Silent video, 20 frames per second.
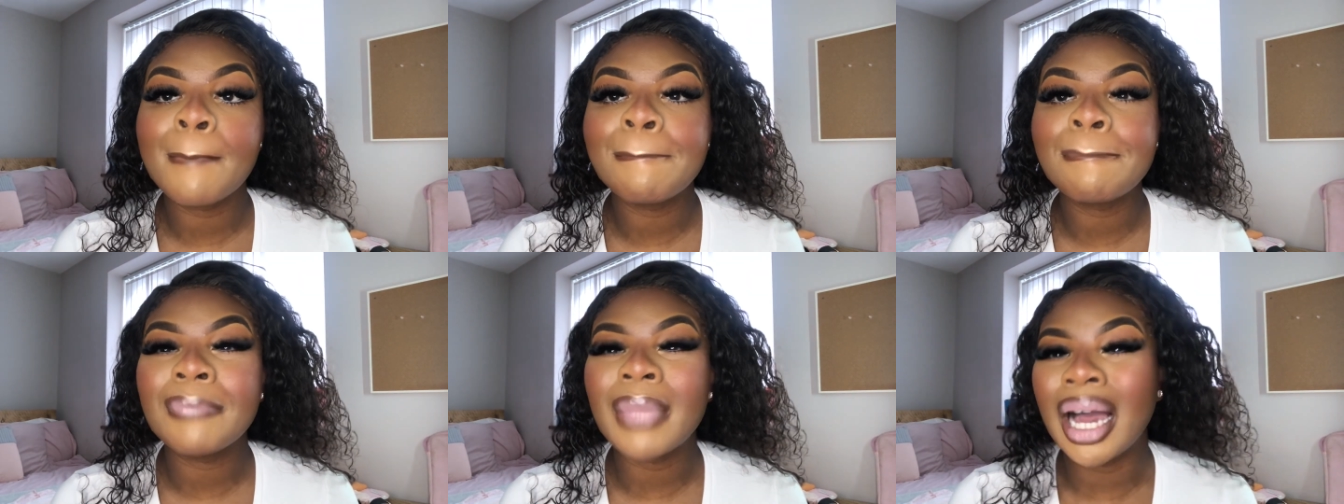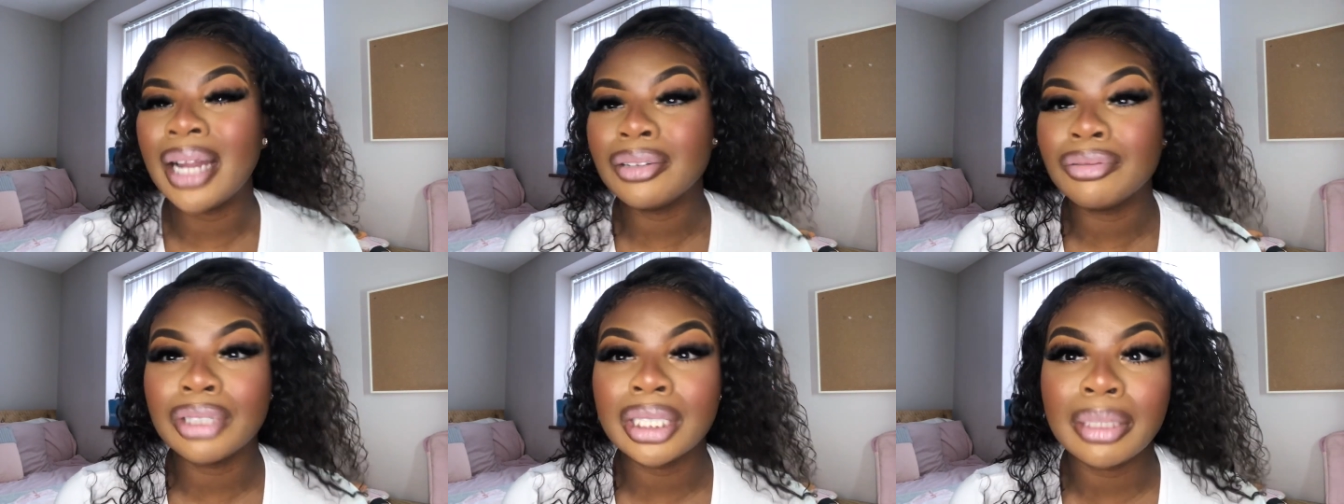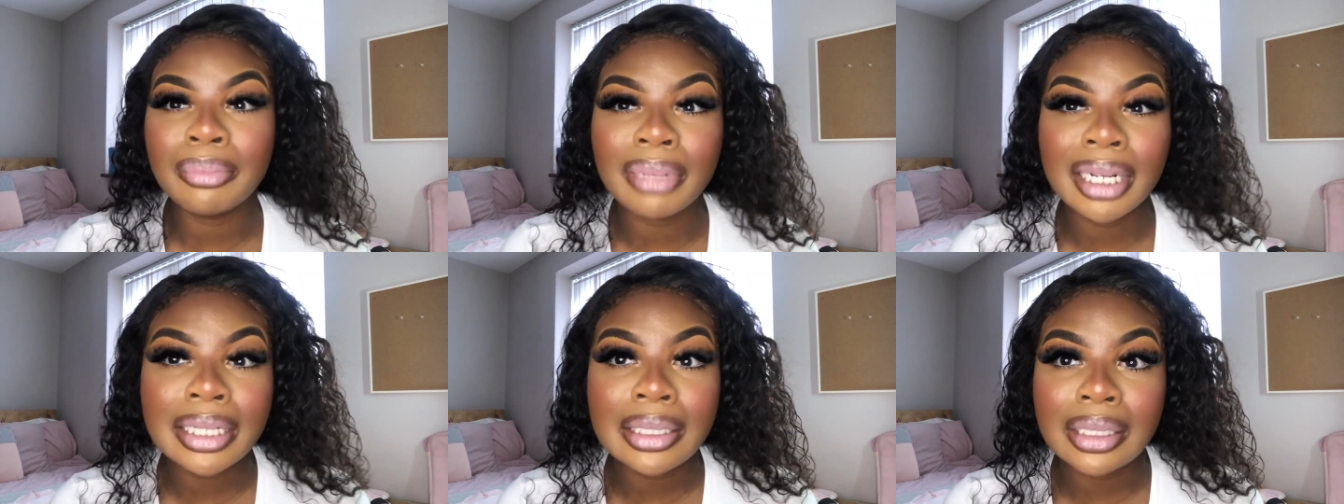I don't really
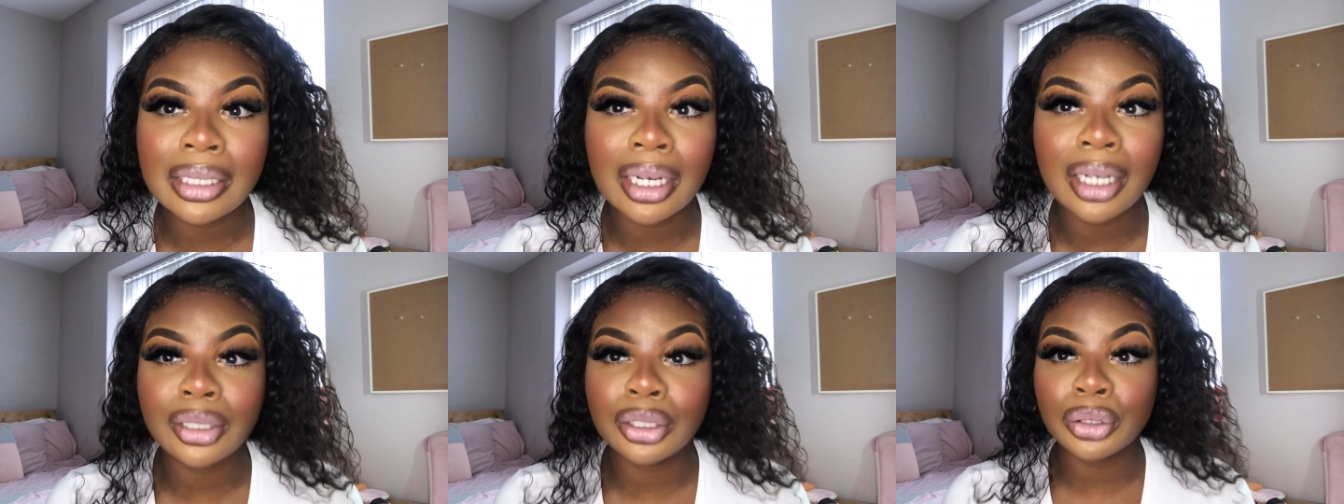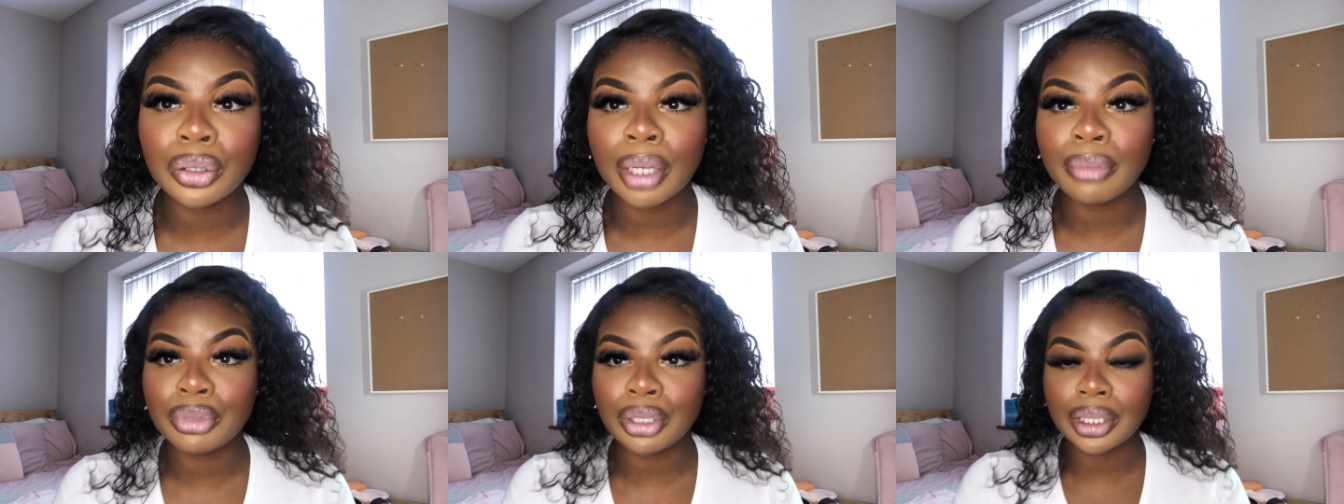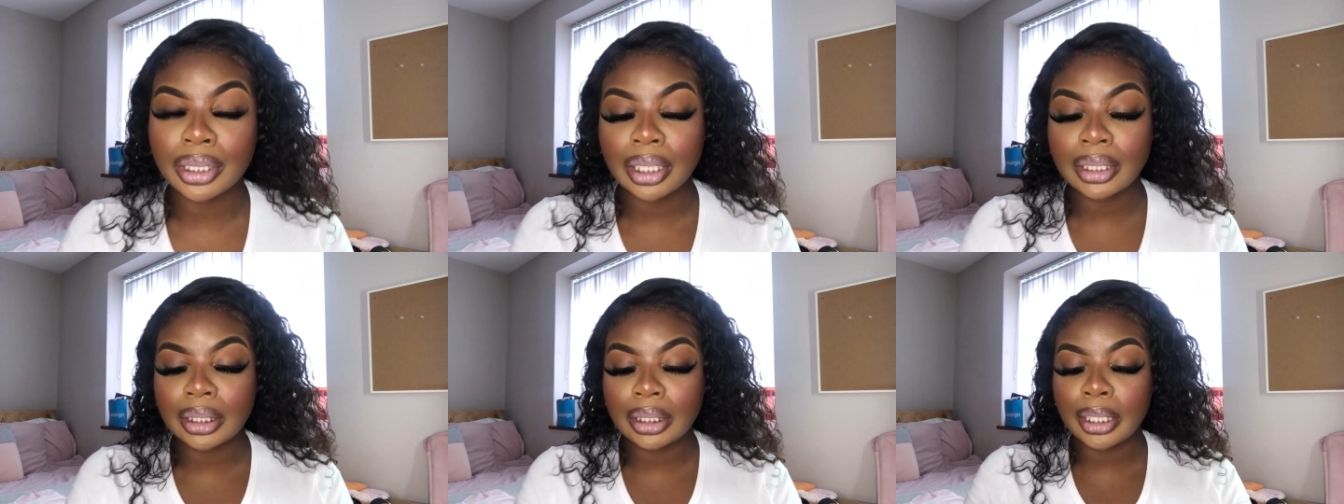blend it. I don't know why I'm doing
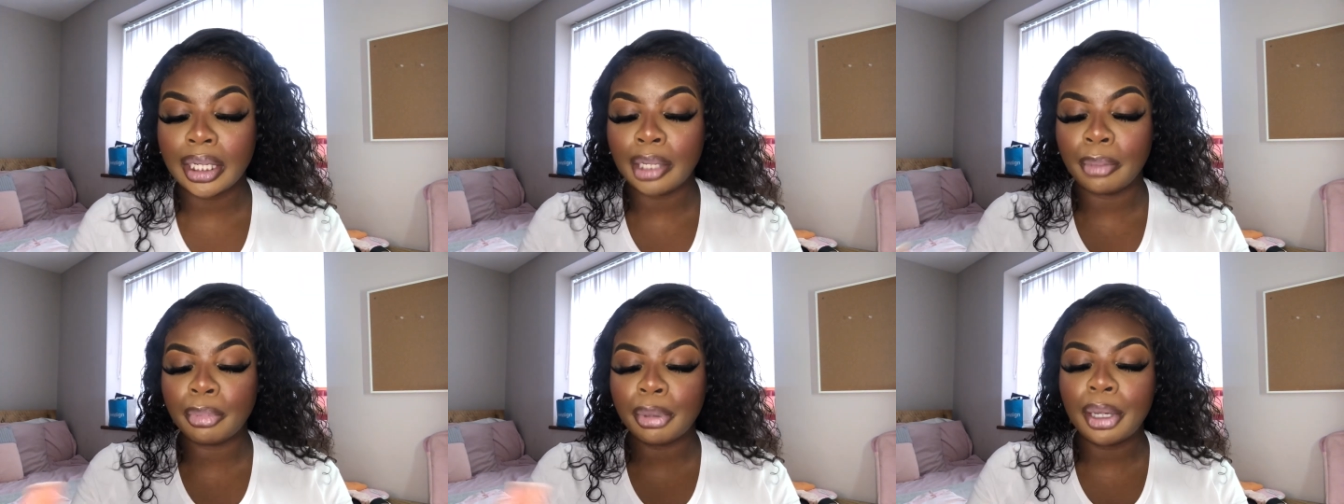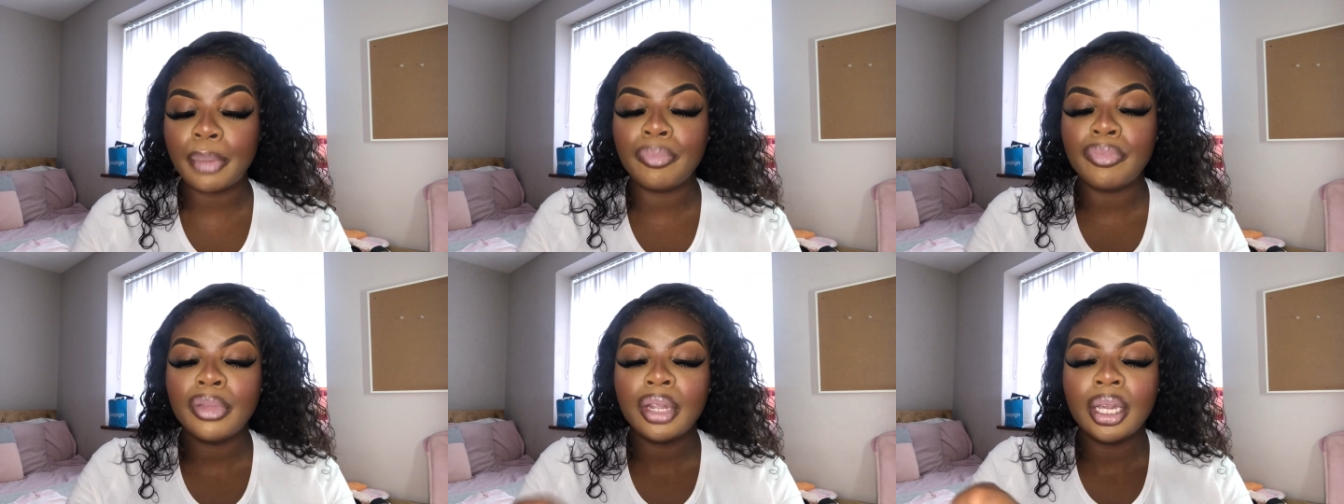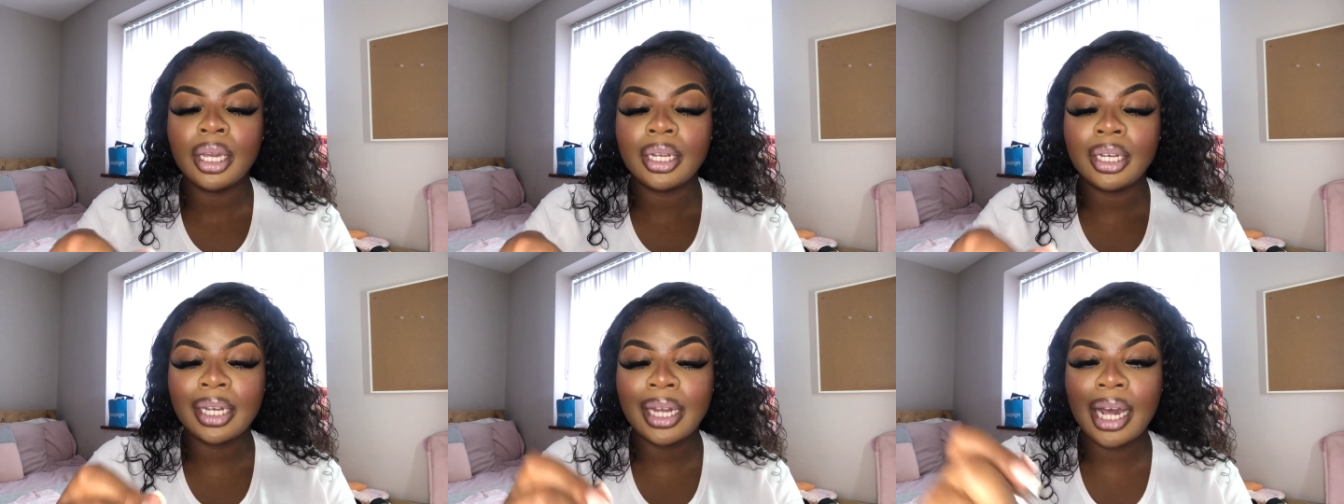that today, but
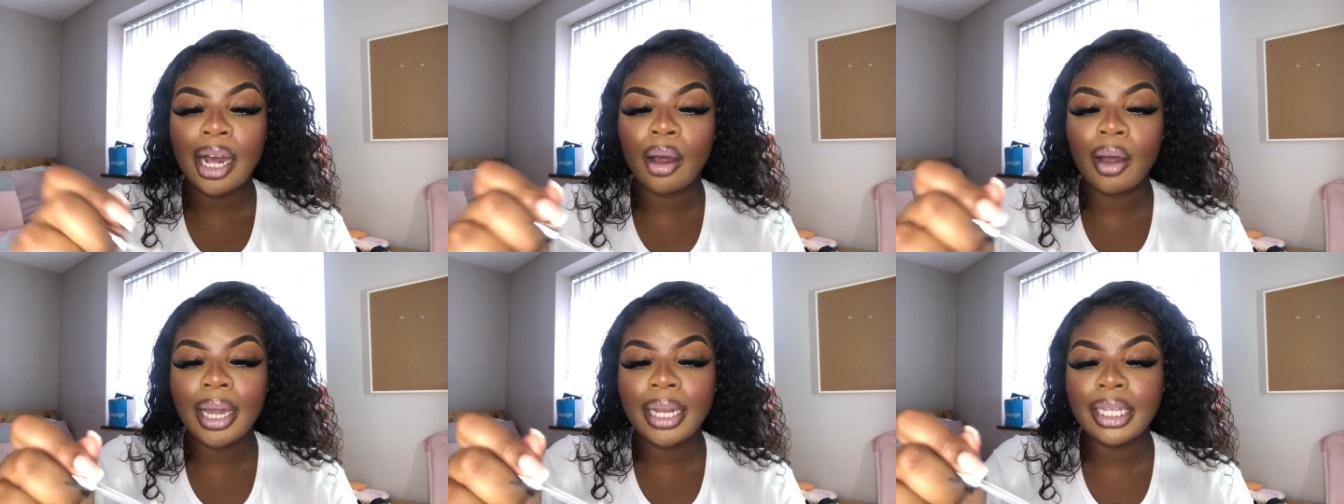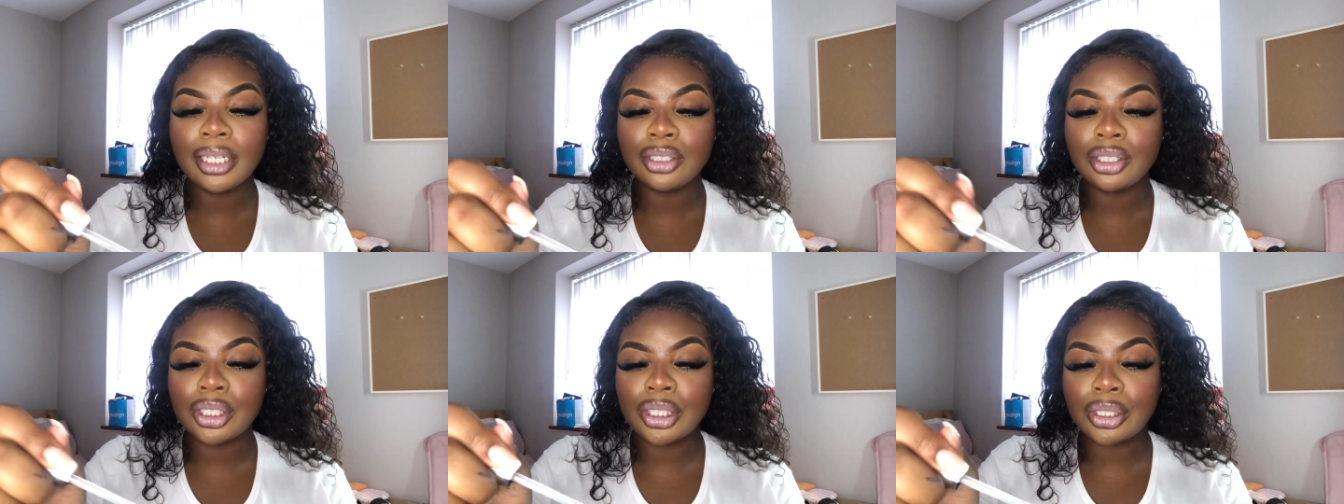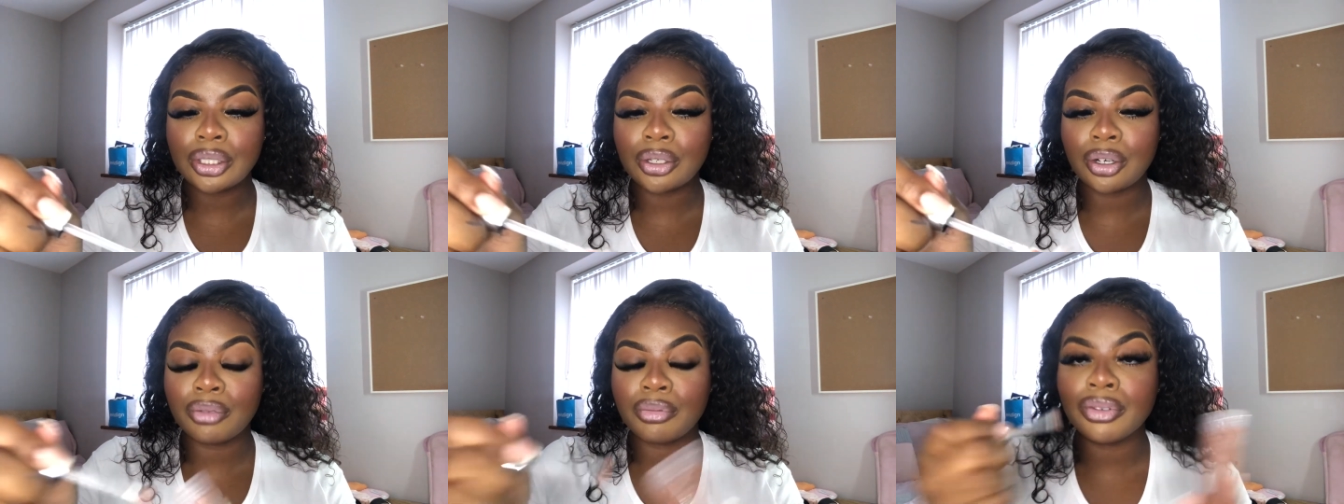now I literally just
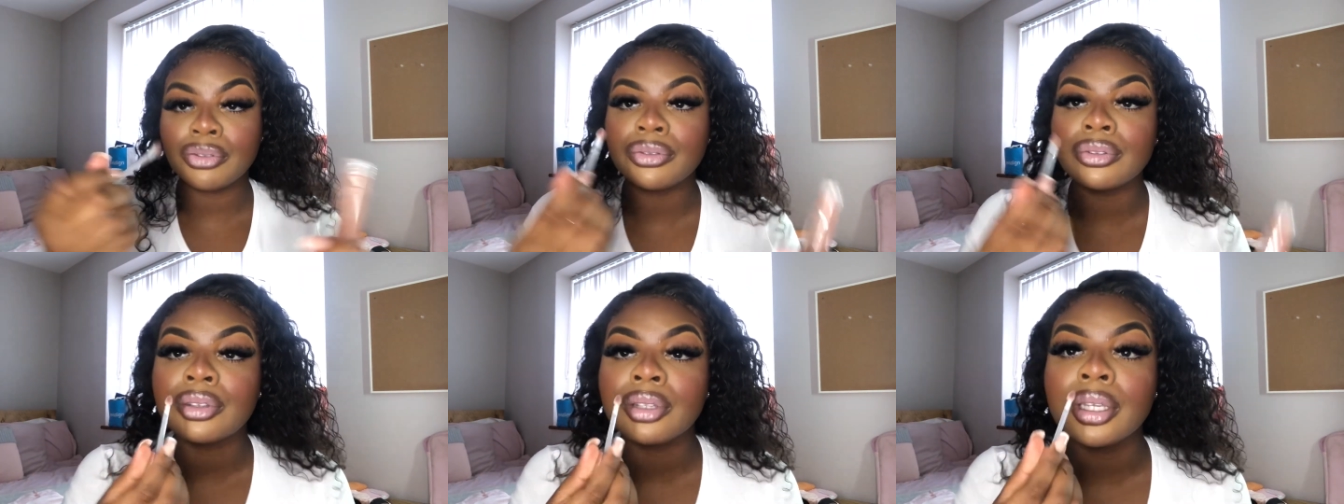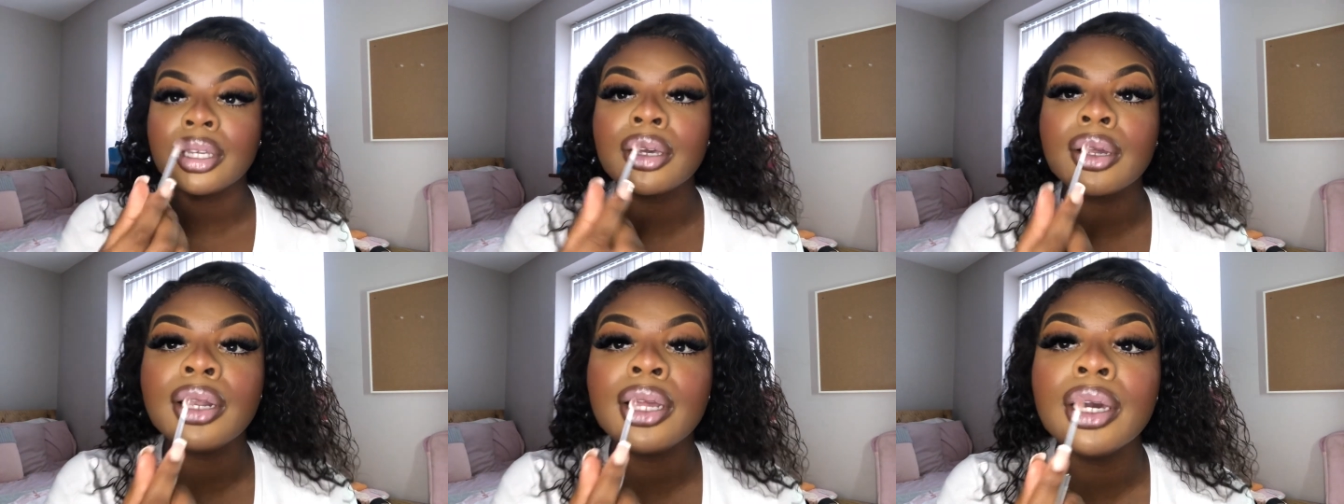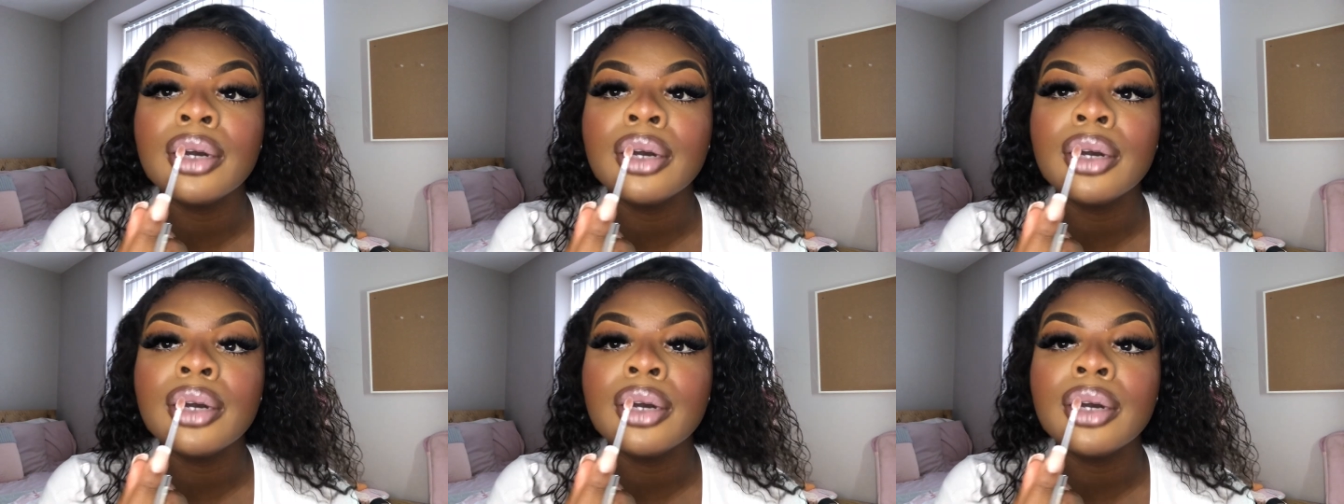go on with the clear